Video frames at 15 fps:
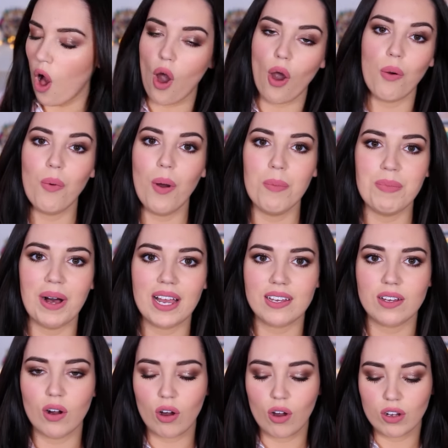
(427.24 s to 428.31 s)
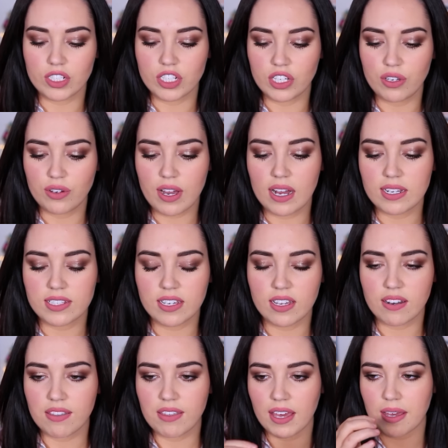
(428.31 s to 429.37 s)
Oh my God, you guys are
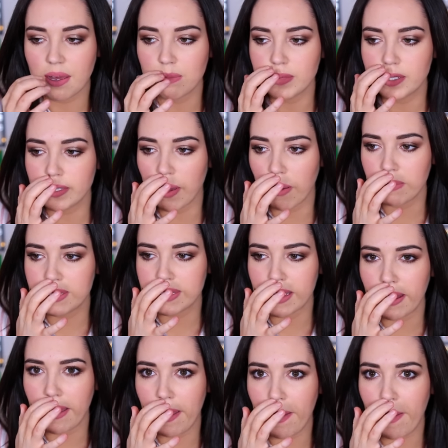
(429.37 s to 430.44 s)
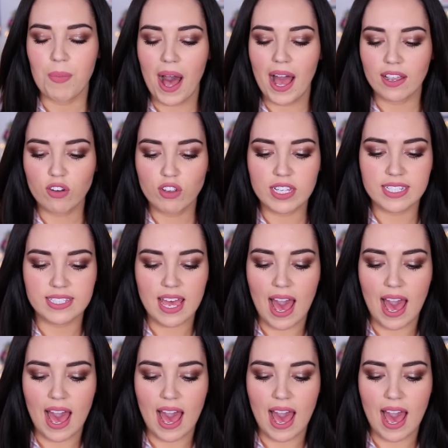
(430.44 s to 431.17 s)
gonna think I'm so silly, but I got this